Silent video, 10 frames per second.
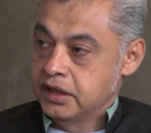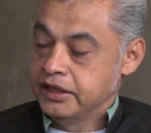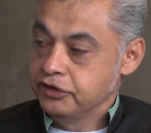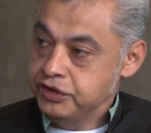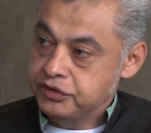
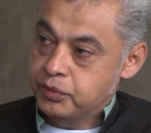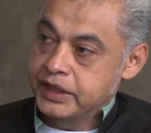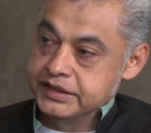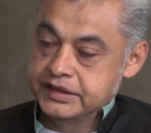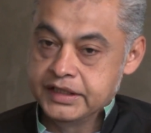And the reason
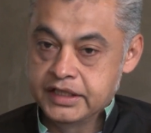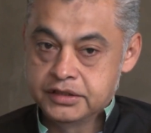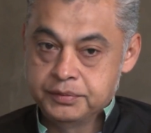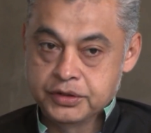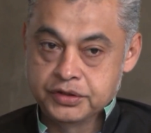why I say that
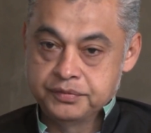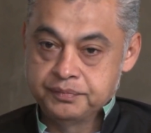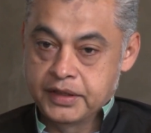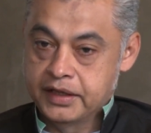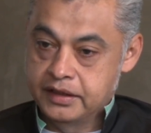is because,
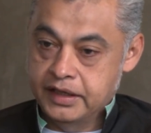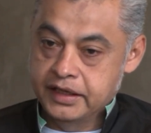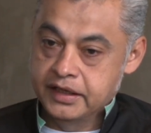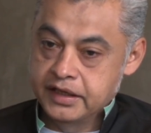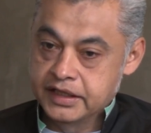
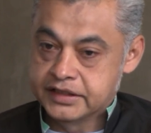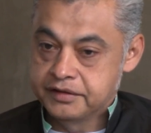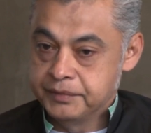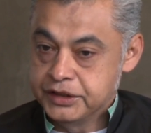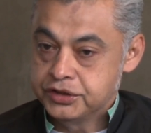as
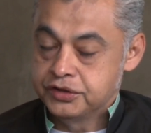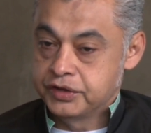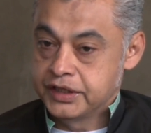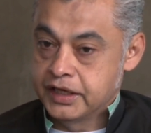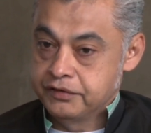I've mentioned,
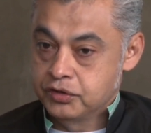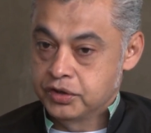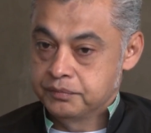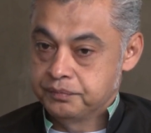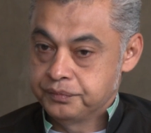right, I've
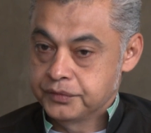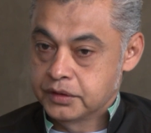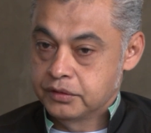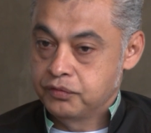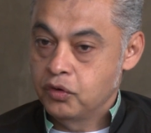got
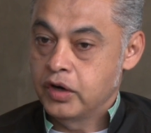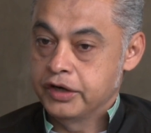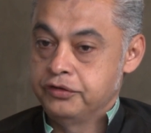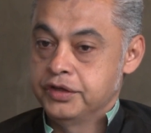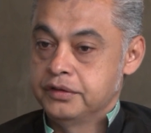
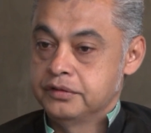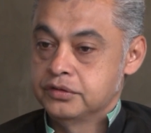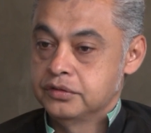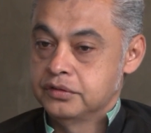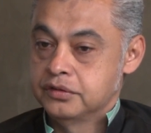400
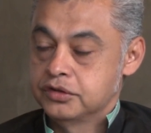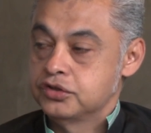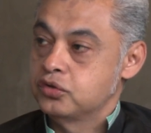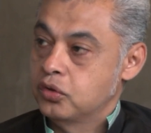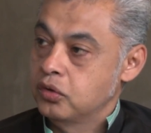
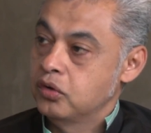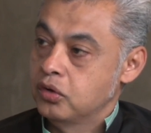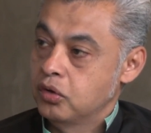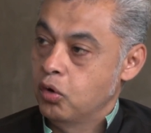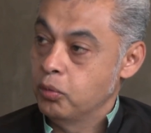store
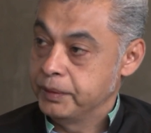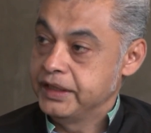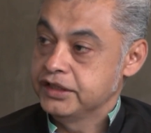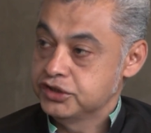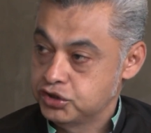
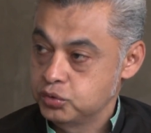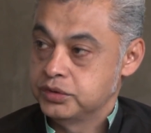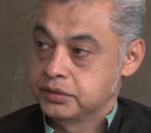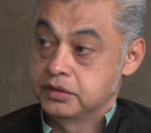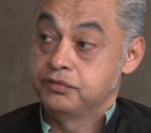opening
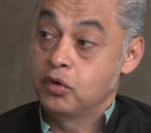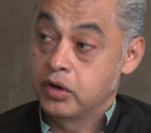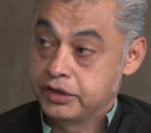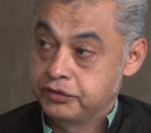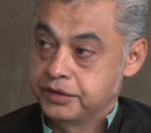soon, the
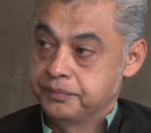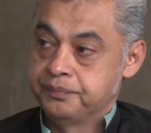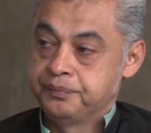400.